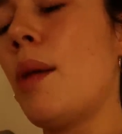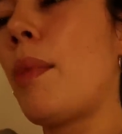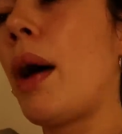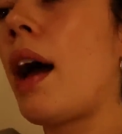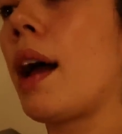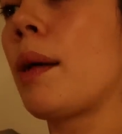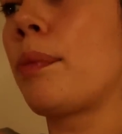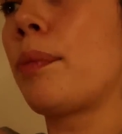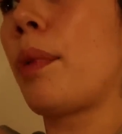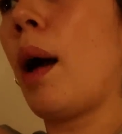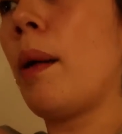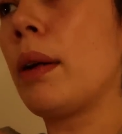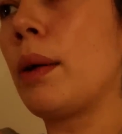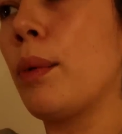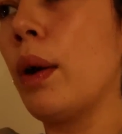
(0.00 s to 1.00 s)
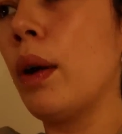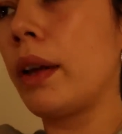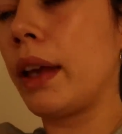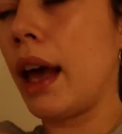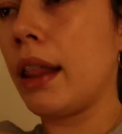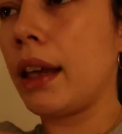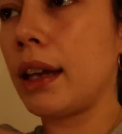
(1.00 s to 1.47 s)
but I probably will
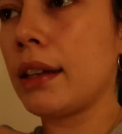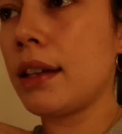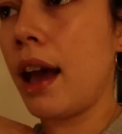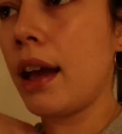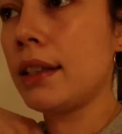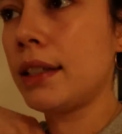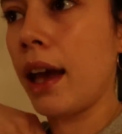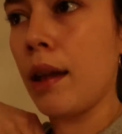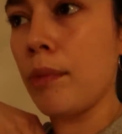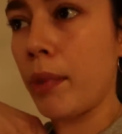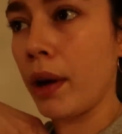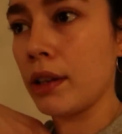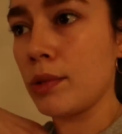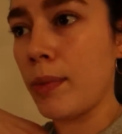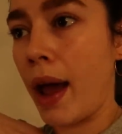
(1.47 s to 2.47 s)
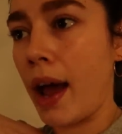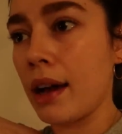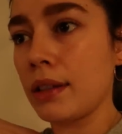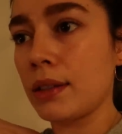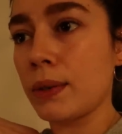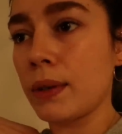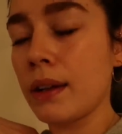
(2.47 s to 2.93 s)
get like a 10 punch
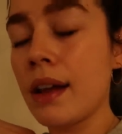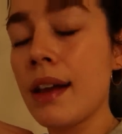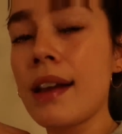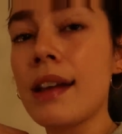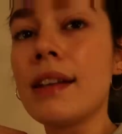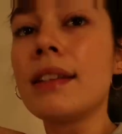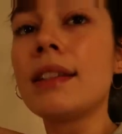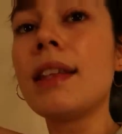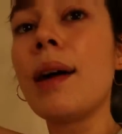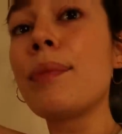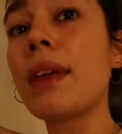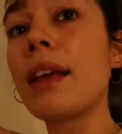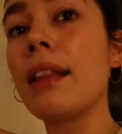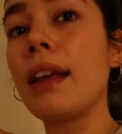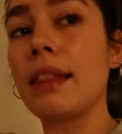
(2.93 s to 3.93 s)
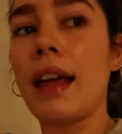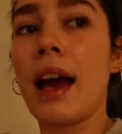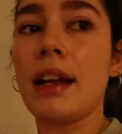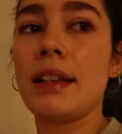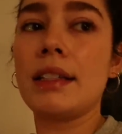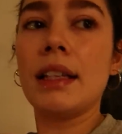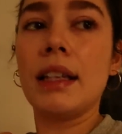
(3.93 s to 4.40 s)
pass or something like
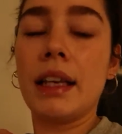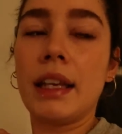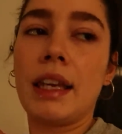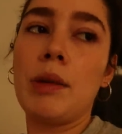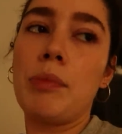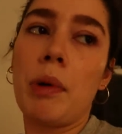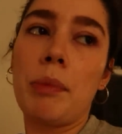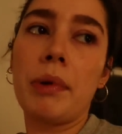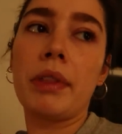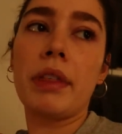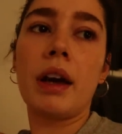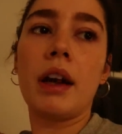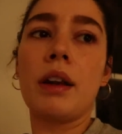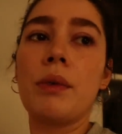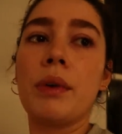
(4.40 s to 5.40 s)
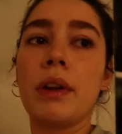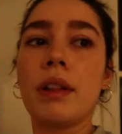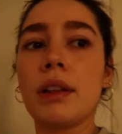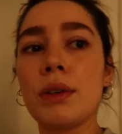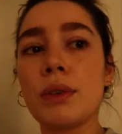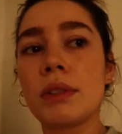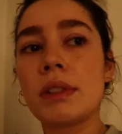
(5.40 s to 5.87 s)
that to like keep up with it. I don't want to
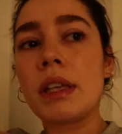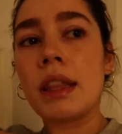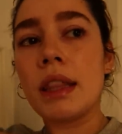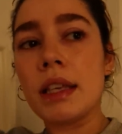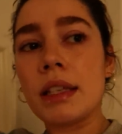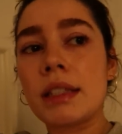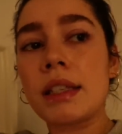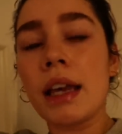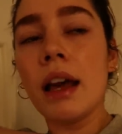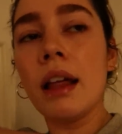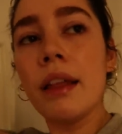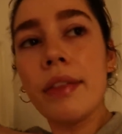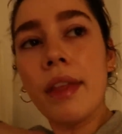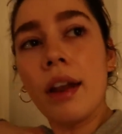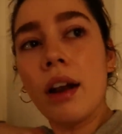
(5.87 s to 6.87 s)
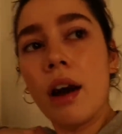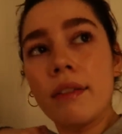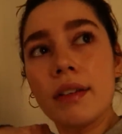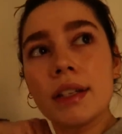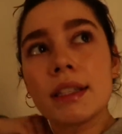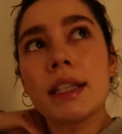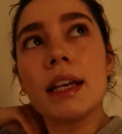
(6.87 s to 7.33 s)
lose this skill. And then
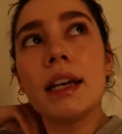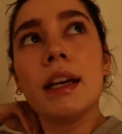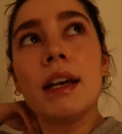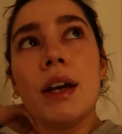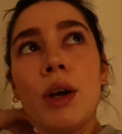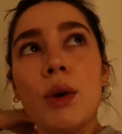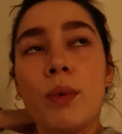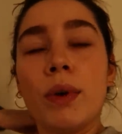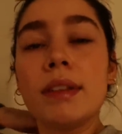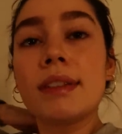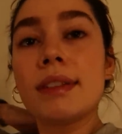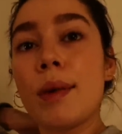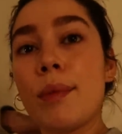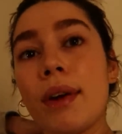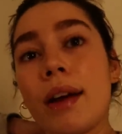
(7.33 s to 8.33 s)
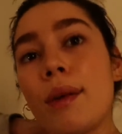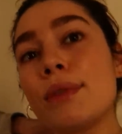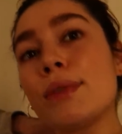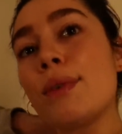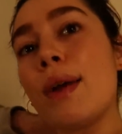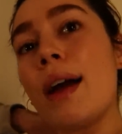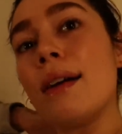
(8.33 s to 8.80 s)
obviously once summer
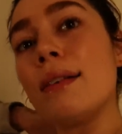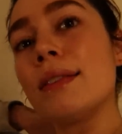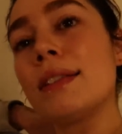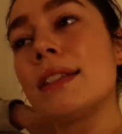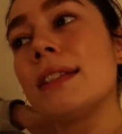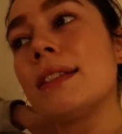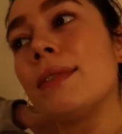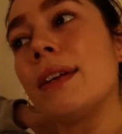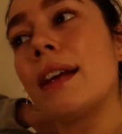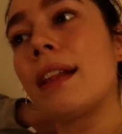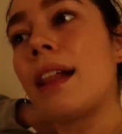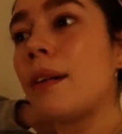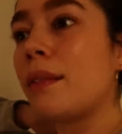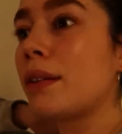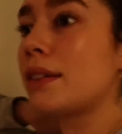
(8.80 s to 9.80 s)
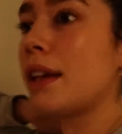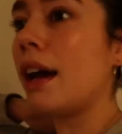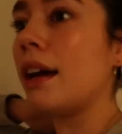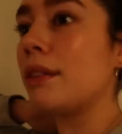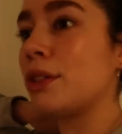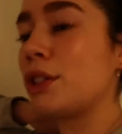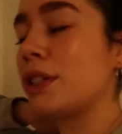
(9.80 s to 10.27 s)
comes around, we can climb
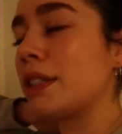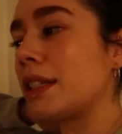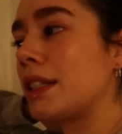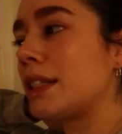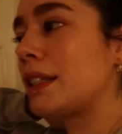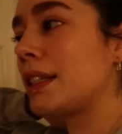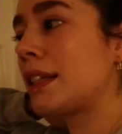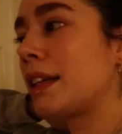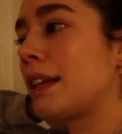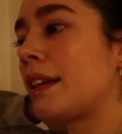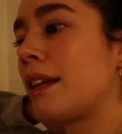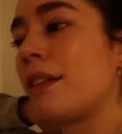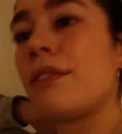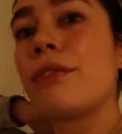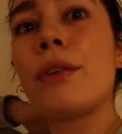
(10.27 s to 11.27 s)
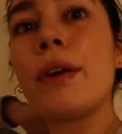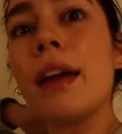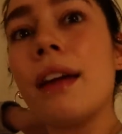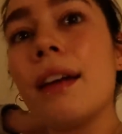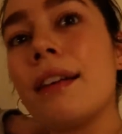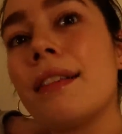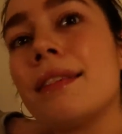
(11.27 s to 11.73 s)
outside, which is
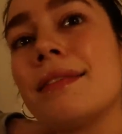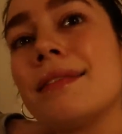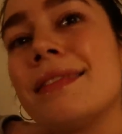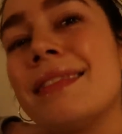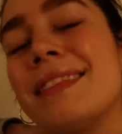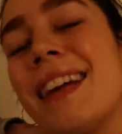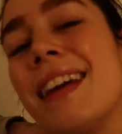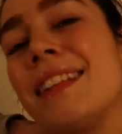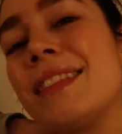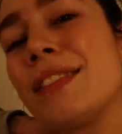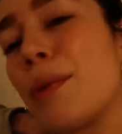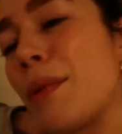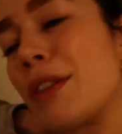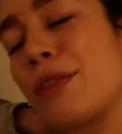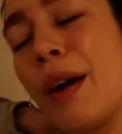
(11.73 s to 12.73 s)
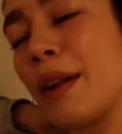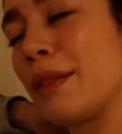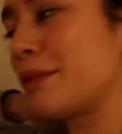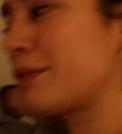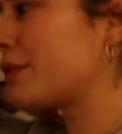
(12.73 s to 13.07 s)
free and so much fun.